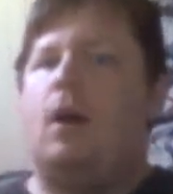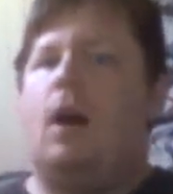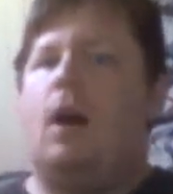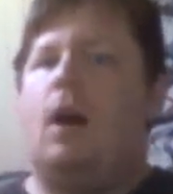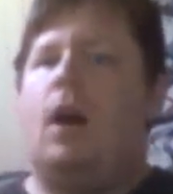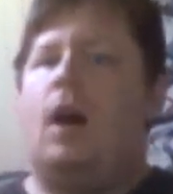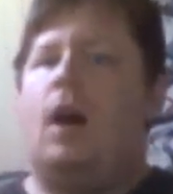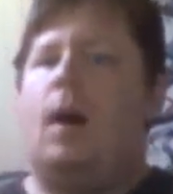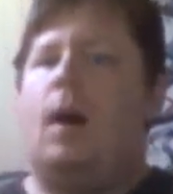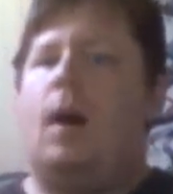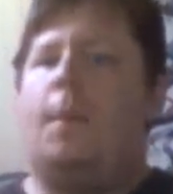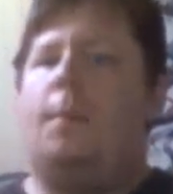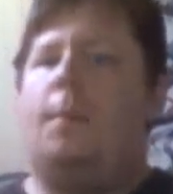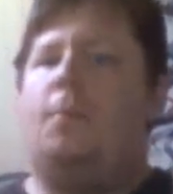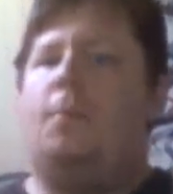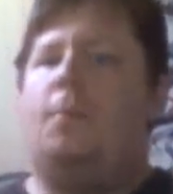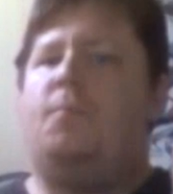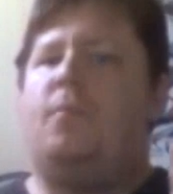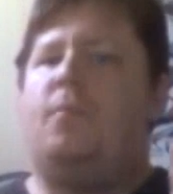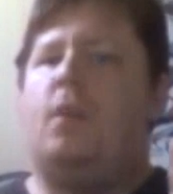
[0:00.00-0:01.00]

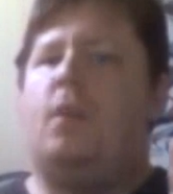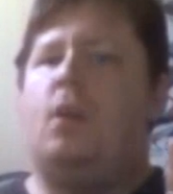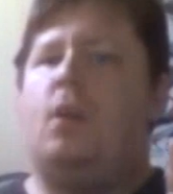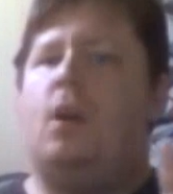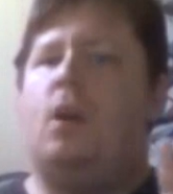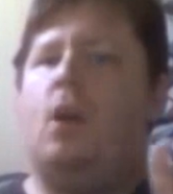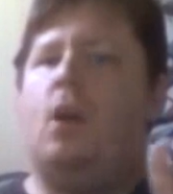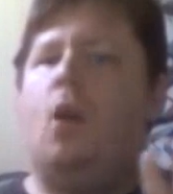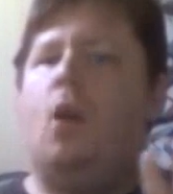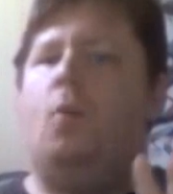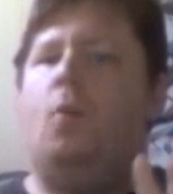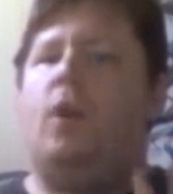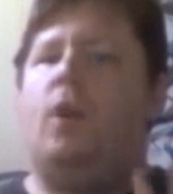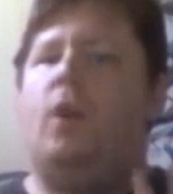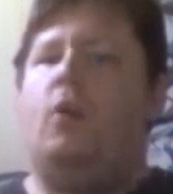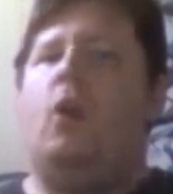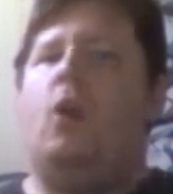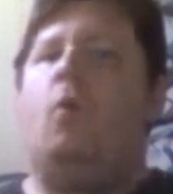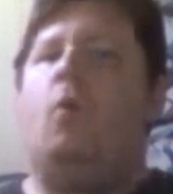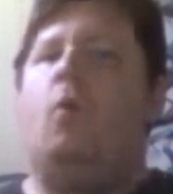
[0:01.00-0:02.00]
We
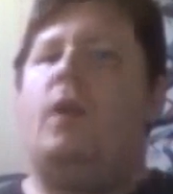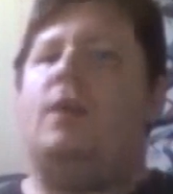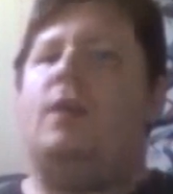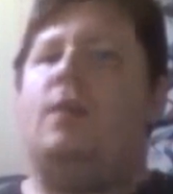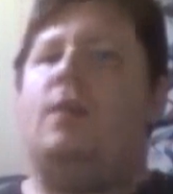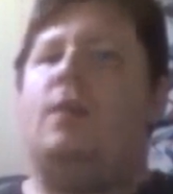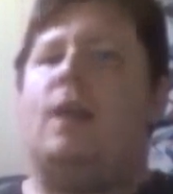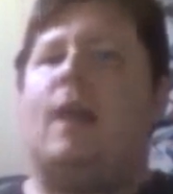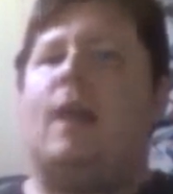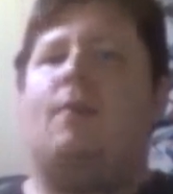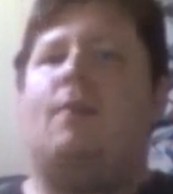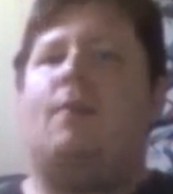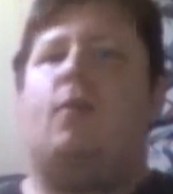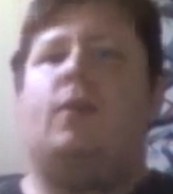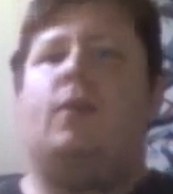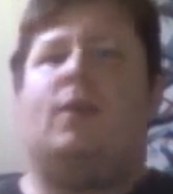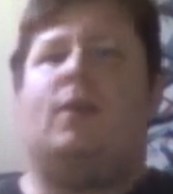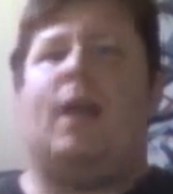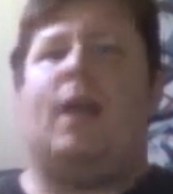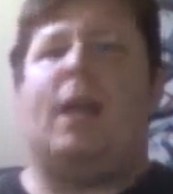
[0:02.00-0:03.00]
don't know what his life
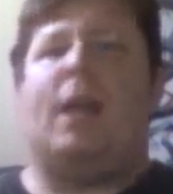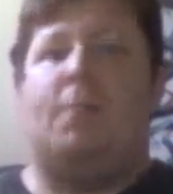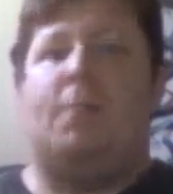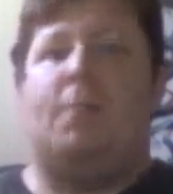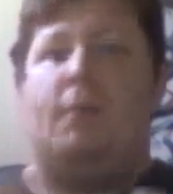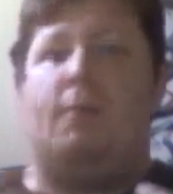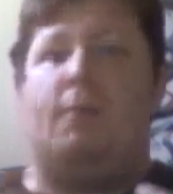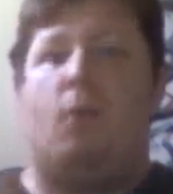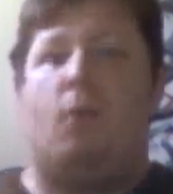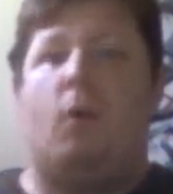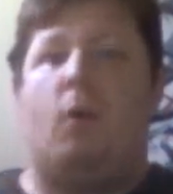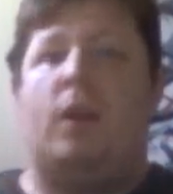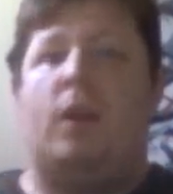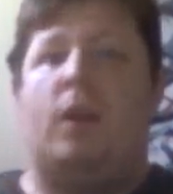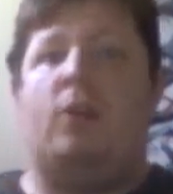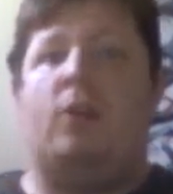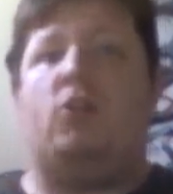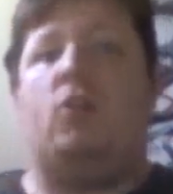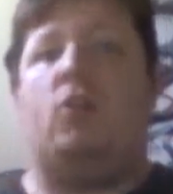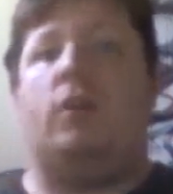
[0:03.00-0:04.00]
was like before
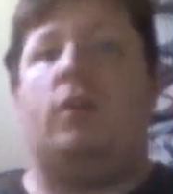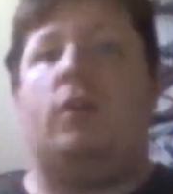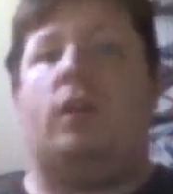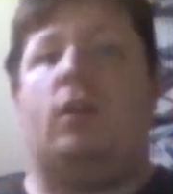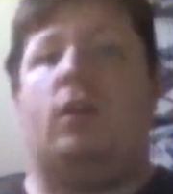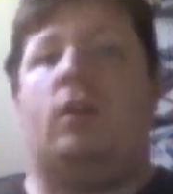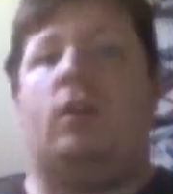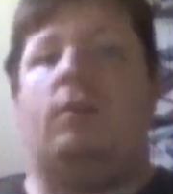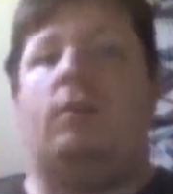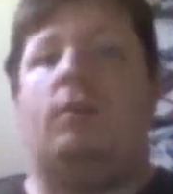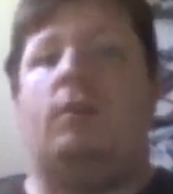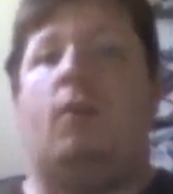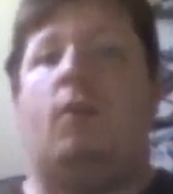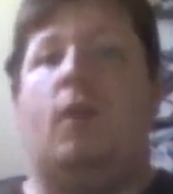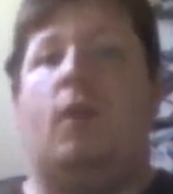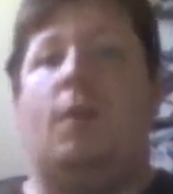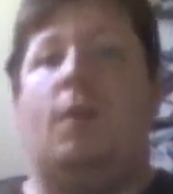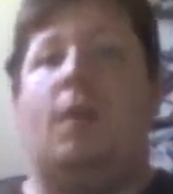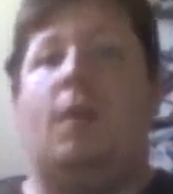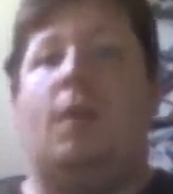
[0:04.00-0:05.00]
he joined.
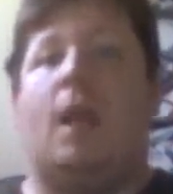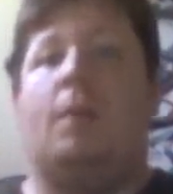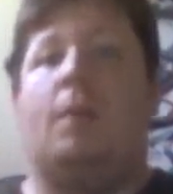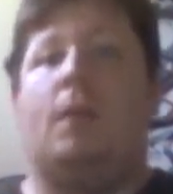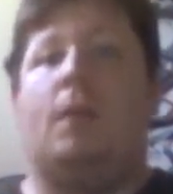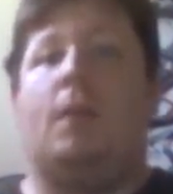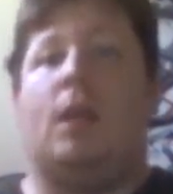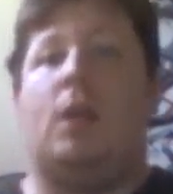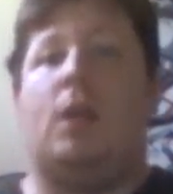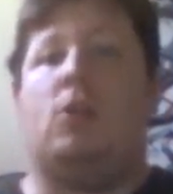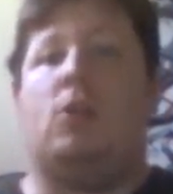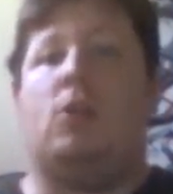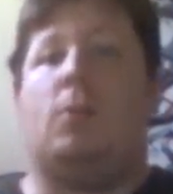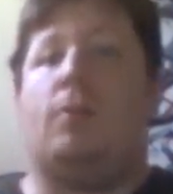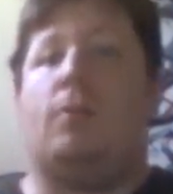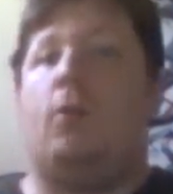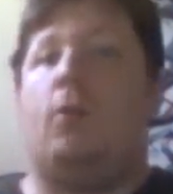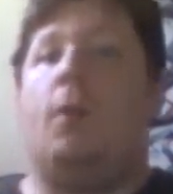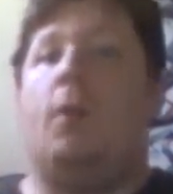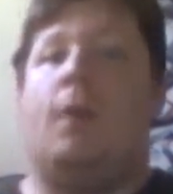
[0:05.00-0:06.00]
Before he became a teacher.
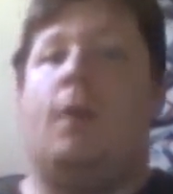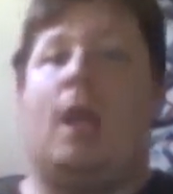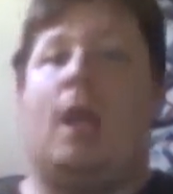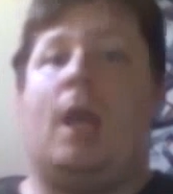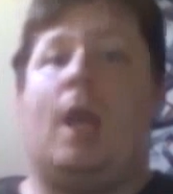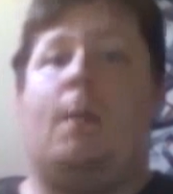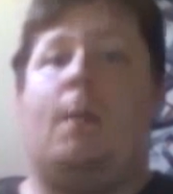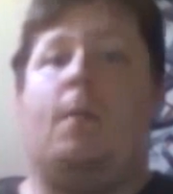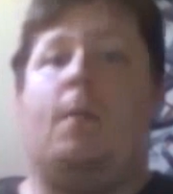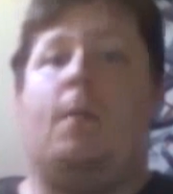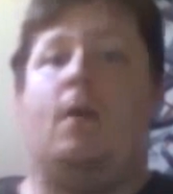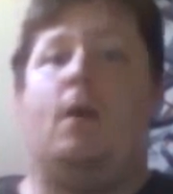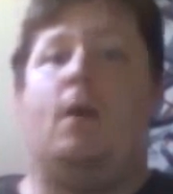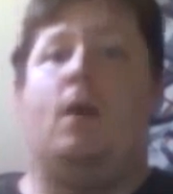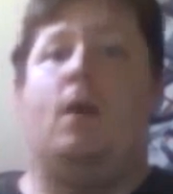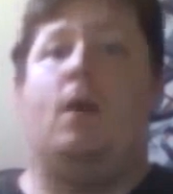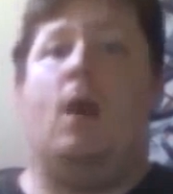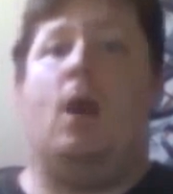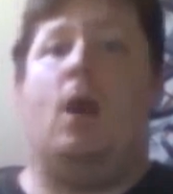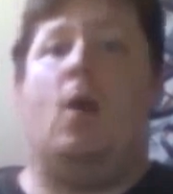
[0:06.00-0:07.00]
Before he became
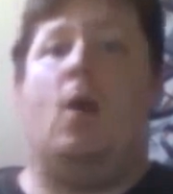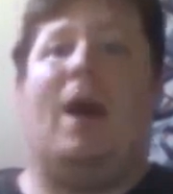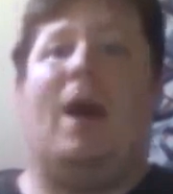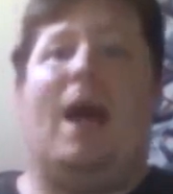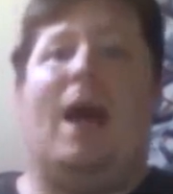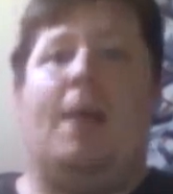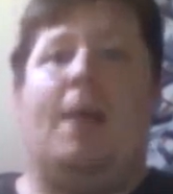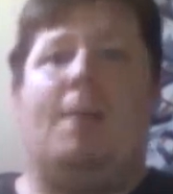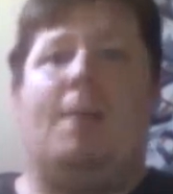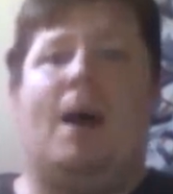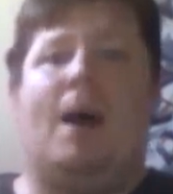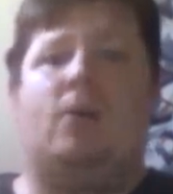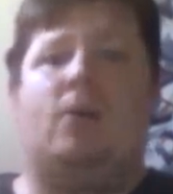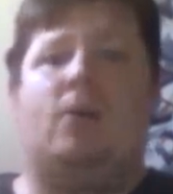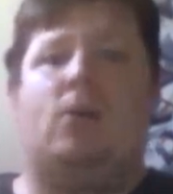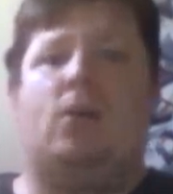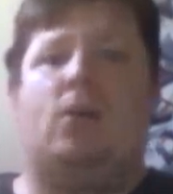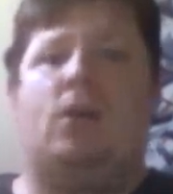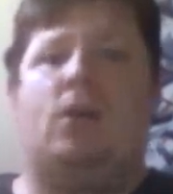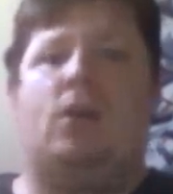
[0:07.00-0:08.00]
a
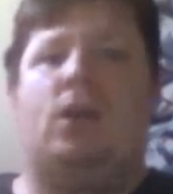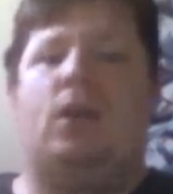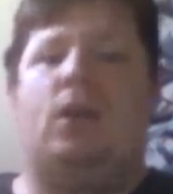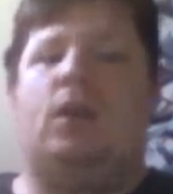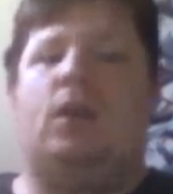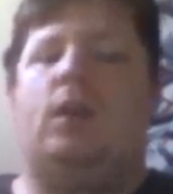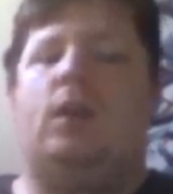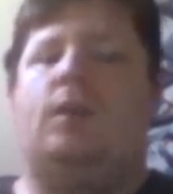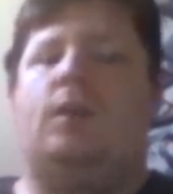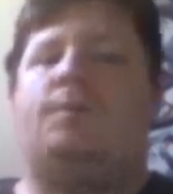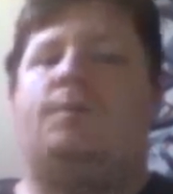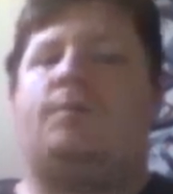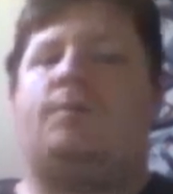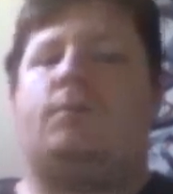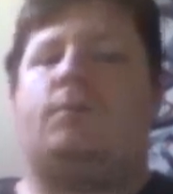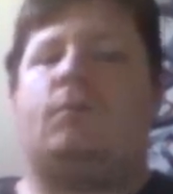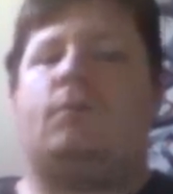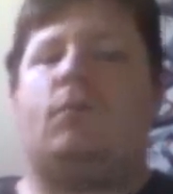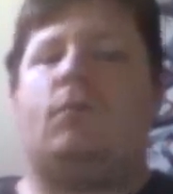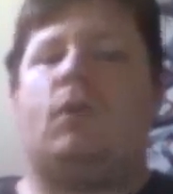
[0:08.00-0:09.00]
headmaster.
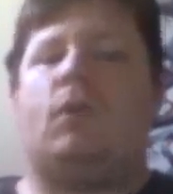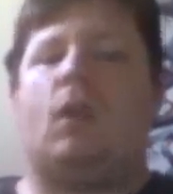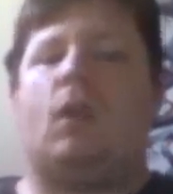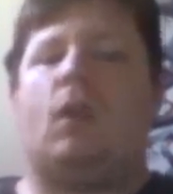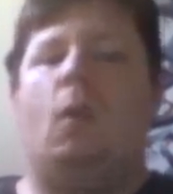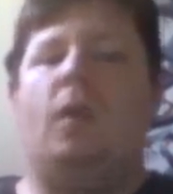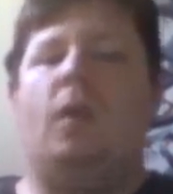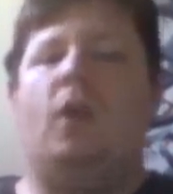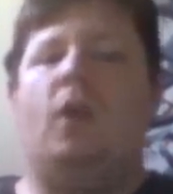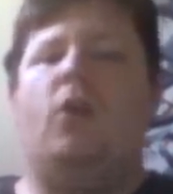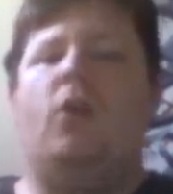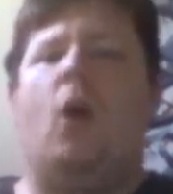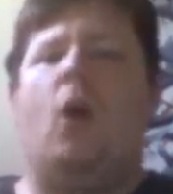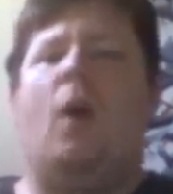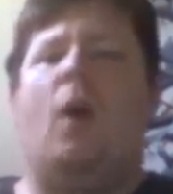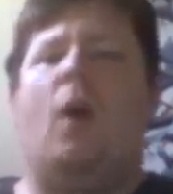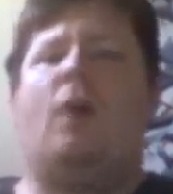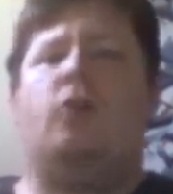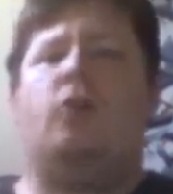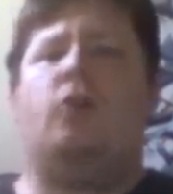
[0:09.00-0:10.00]
We don't know
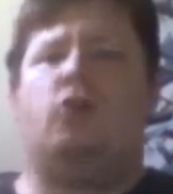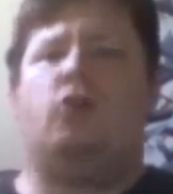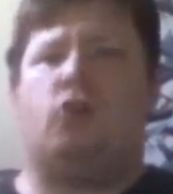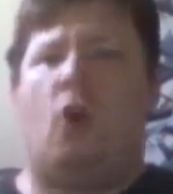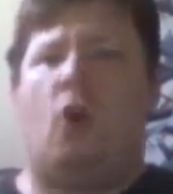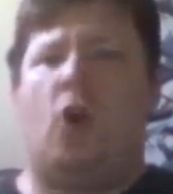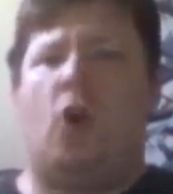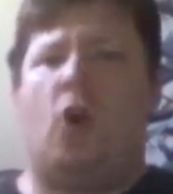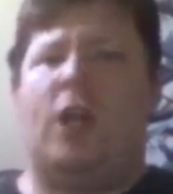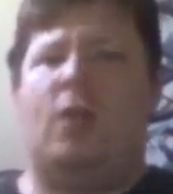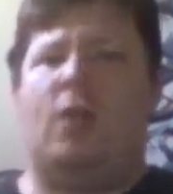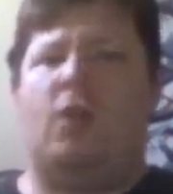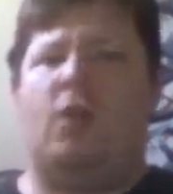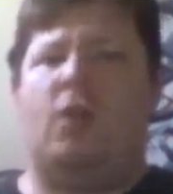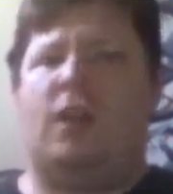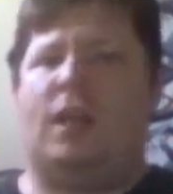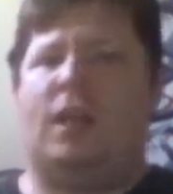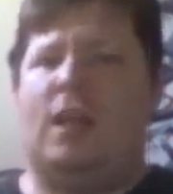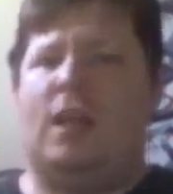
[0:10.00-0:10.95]
how strong he really